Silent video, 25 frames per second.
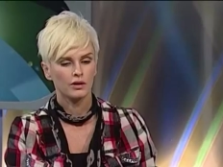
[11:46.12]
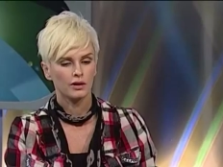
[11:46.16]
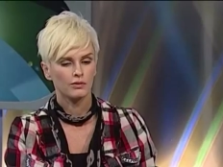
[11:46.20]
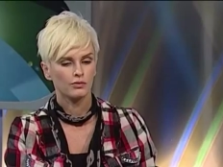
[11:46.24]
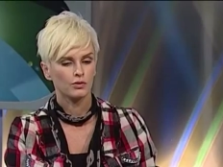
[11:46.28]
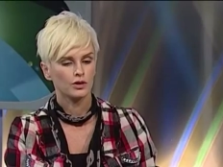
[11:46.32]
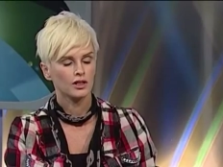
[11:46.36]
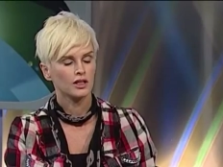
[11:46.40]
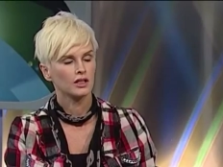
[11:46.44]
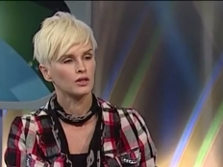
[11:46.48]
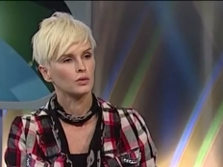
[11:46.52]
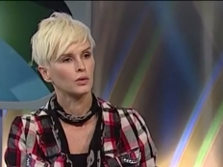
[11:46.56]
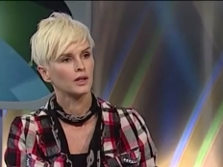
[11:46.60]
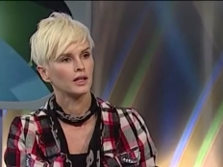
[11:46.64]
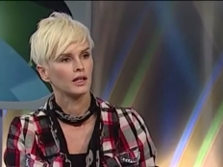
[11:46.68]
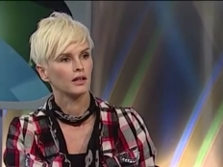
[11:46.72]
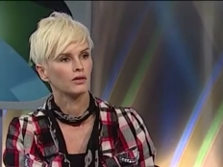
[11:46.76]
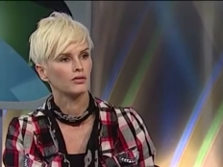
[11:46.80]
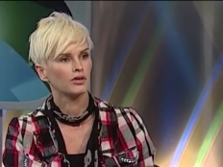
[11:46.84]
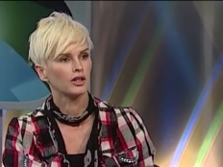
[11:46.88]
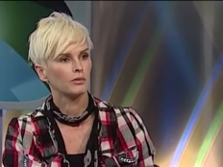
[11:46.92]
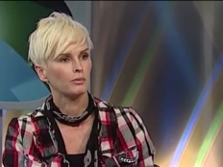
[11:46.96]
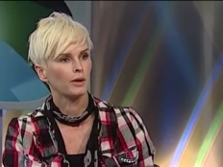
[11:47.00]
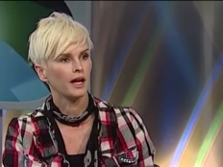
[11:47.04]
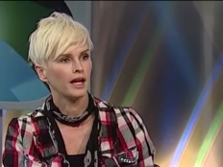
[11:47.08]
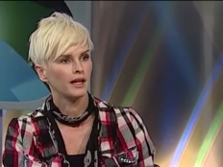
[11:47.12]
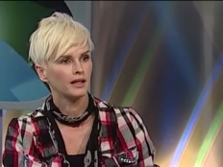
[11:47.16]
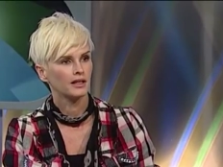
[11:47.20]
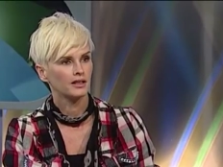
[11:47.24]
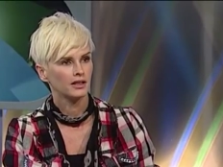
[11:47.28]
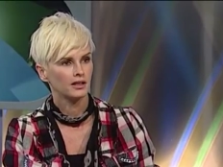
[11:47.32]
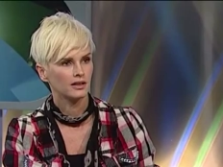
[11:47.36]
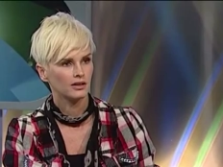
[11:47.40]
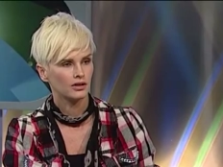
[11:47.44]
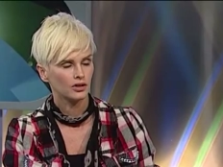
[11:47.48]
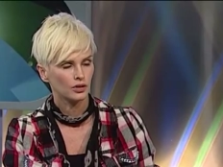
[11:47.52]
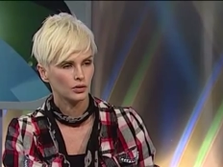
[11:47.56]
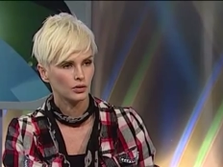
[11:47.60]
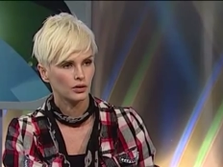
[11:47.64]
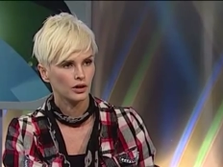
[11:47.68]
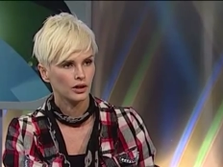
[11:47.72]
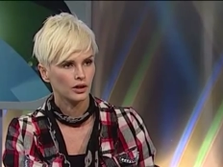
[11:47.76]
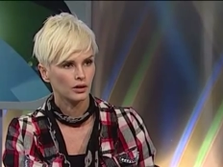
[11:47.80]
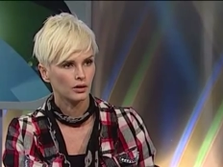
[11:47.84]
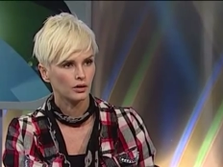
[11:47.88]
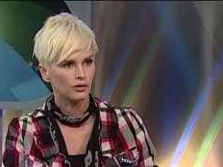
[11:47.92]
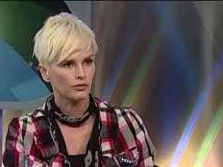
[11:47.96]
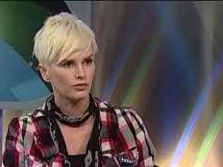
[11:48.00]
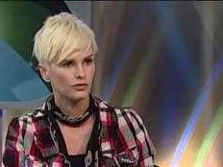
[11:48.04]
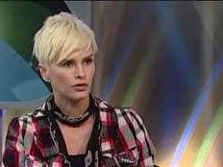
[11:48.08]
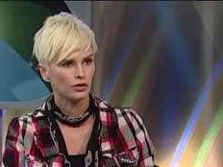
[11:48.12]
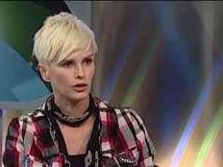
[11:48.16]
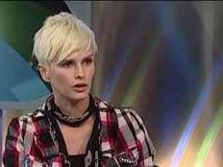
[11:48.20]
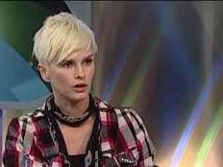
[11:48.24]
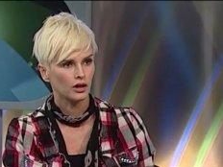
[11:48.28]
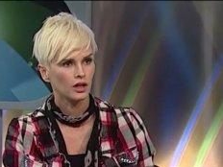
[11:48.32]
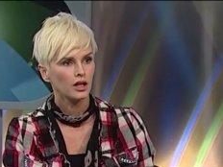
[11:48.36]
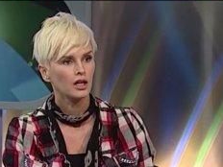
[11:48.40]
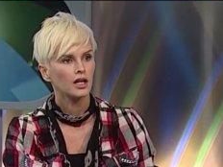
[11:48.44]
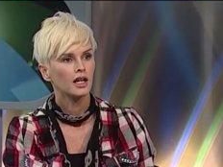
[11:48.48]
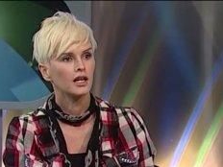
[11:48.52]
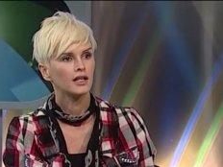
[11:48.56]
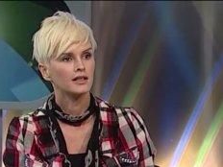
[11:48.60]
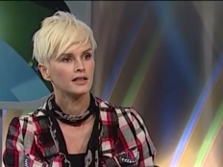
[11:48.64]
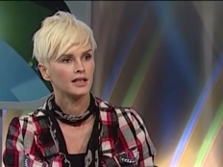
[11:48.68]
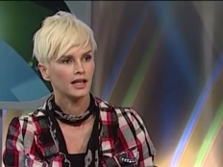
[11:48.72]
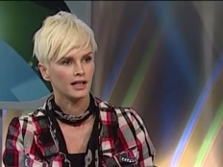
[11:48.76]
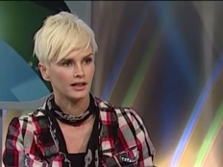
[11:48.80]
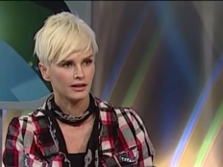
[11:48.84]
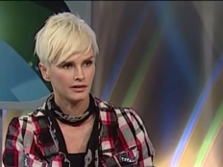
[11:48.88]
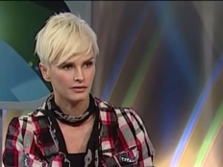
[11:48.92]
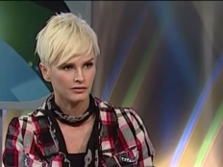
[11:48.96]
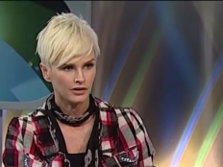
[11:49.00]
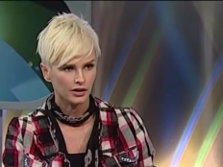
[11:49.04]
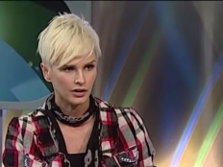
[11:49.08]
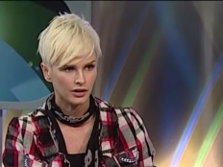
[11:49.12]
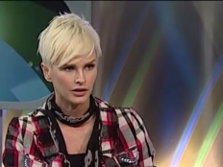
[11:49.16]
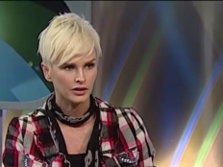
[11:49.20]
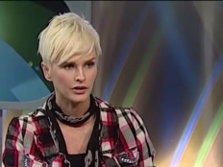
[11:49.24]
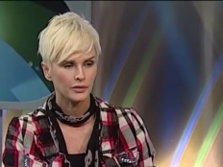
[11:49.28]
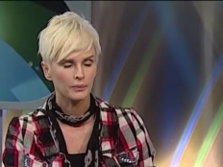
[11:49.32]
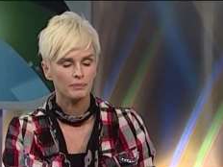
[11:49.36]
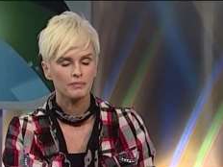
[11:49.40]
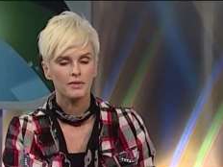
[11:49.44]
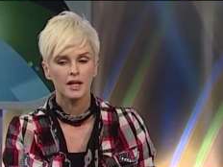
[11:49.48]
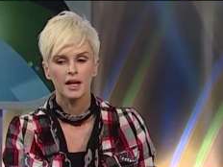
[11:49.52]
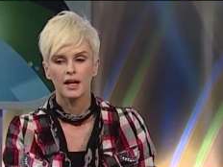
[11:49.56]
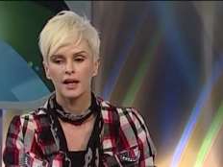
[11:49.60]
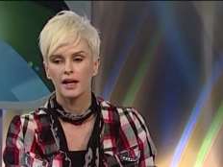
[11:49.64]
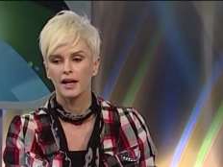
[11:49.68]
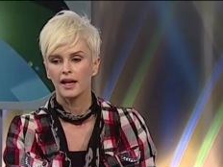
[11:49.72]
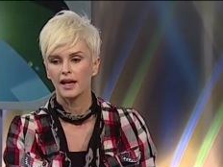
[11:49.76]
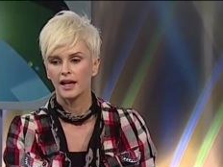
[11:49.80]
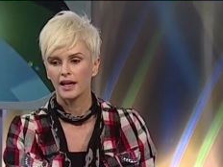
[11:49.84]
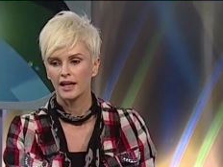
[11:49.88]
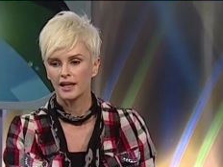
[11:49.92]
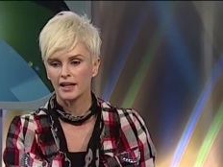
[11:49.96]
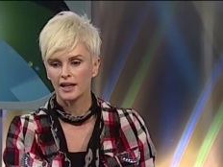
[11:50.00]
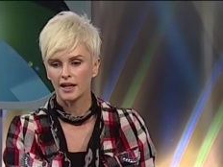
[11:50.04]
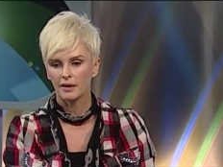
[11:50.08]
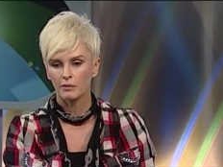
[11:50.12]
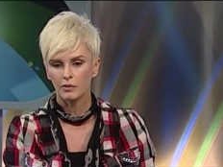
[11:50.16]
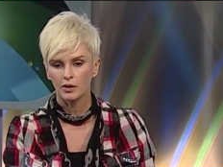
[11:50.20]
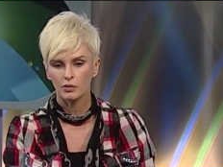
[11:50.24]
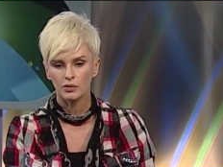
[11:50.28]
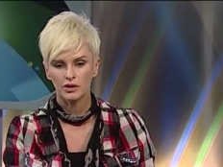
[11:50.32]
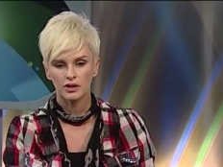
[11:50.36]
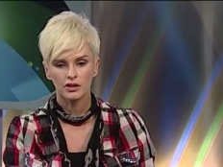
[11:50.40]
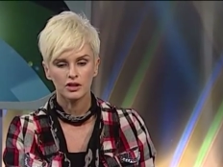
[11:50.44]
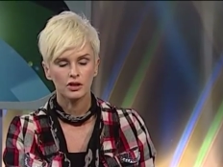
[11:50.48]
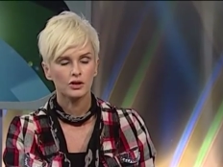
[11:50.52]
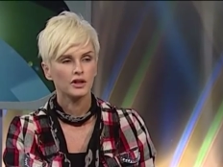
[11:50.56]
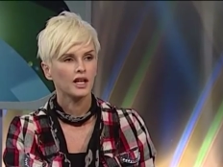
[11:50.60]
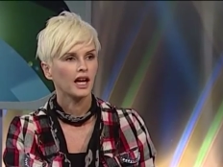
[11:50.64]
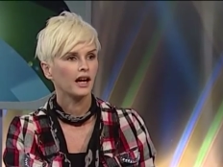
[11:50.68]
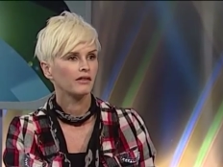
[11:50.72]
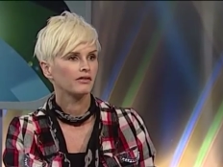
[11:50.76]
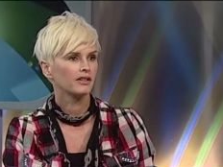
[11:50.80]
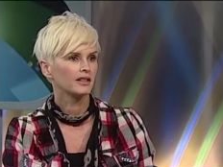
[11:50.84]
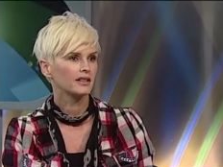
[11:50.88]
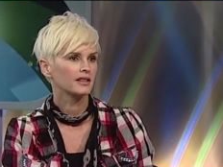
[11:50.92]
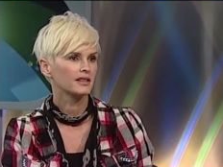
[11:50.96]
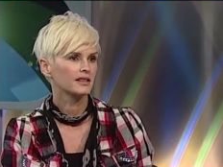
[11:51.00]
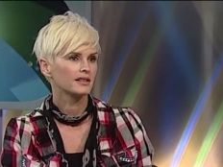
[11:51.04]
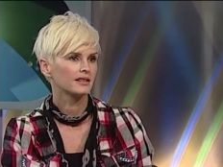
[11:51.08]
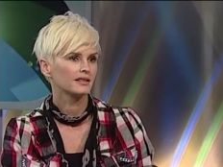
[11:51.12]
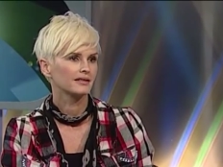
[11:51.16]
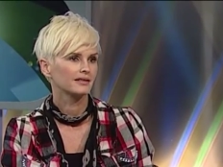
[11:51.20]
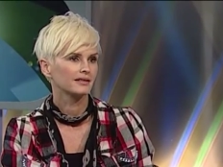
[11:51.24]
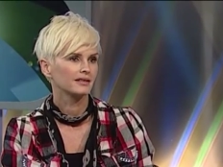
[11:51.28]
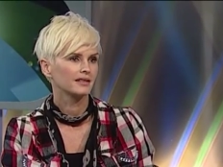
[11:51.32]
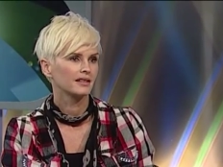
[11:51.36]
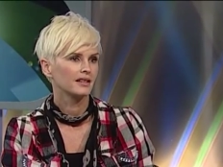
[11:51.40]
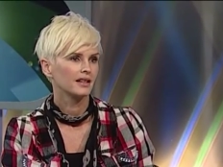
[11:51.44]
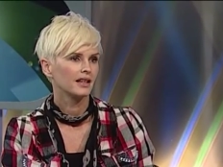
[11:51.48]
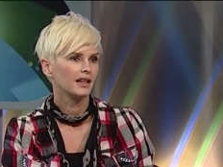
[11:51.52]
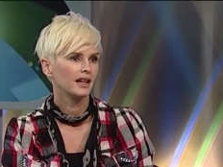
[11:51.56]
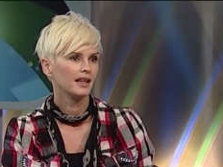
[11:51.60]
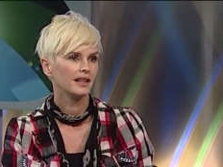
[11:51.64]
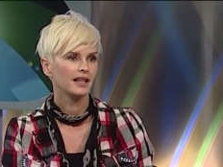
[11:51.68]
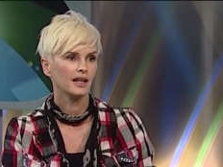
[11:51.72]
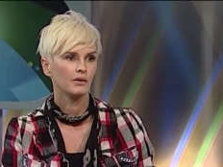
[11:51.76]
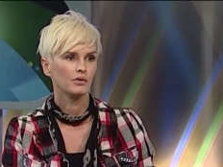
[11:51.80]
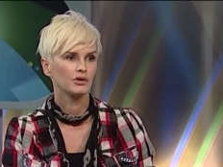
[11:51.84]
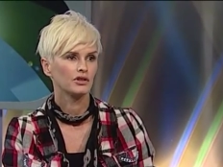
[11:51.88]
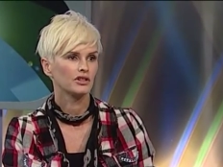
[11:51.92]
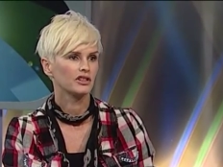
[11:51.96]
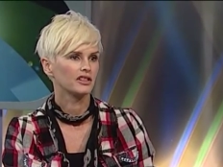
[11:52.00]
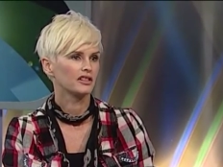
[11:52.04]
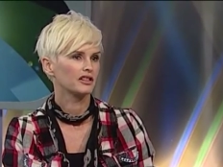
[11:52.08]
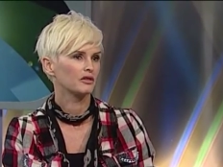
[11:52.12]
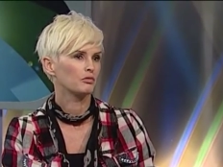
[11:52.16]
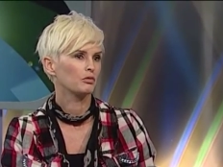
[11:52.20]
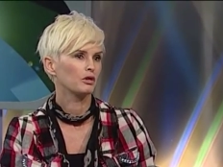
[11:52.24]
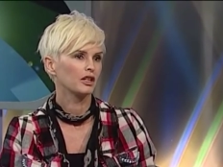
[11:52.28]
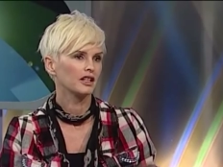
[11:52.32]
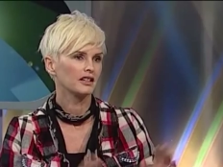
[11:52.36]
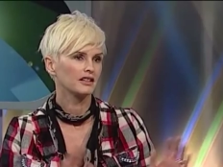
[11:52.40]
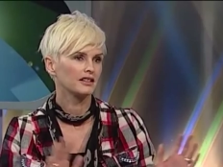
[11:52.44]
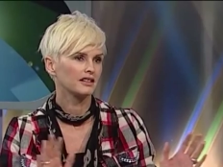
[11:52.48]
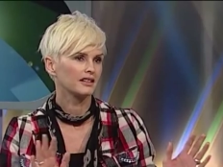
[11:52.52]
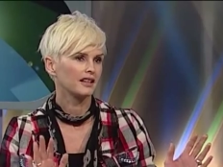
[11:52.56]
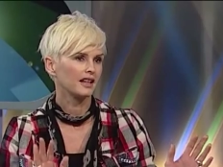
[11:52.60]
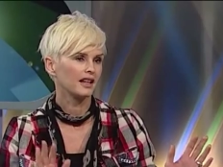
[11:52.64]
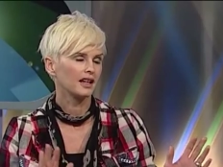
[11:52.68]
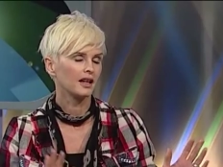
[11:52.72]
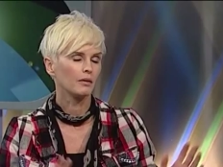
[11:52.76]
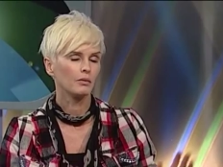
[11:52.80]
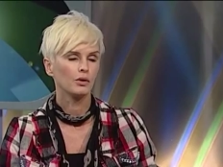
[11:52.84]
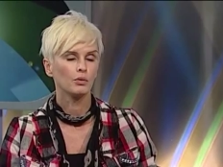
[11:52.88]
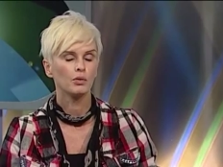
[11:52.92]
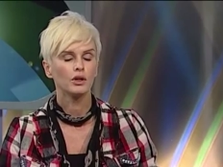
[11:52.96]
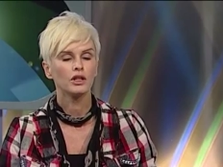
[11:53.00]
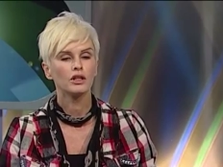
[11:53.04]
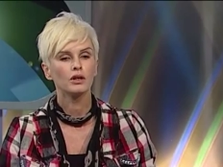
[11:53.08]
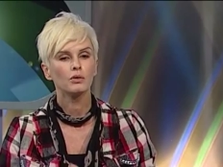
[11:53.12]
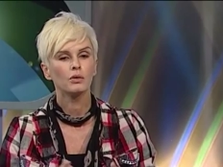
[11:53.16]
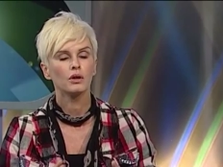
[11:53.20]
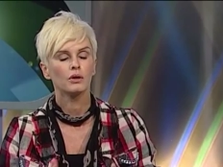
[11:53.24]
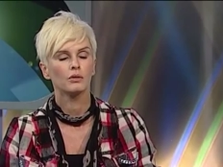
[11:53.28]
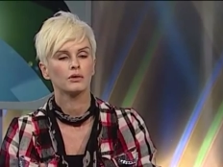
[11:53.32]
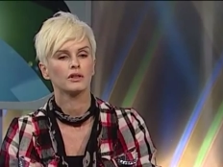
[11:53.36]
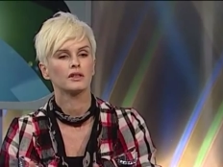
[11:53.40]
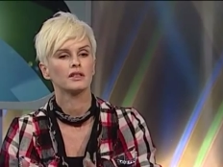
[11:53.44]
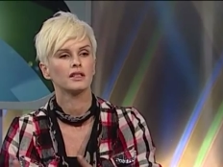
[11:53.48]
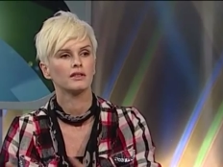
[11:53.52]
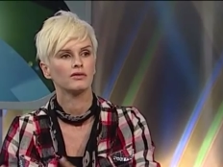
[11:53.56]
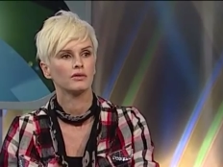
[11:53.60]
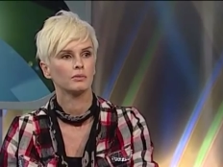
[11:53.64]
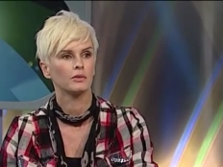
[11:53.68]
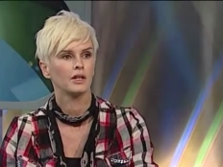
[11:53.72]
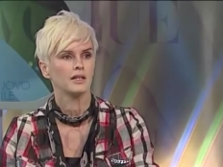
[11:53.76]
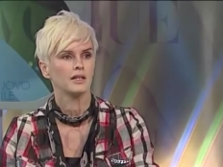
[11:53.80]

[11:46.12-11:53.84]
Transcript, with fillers: with him was a 23-page editorial for Vogue. Italian Vogue. Yeah. And um, it was two covers. And that was just the biggest thing. I mean, when you work with Steven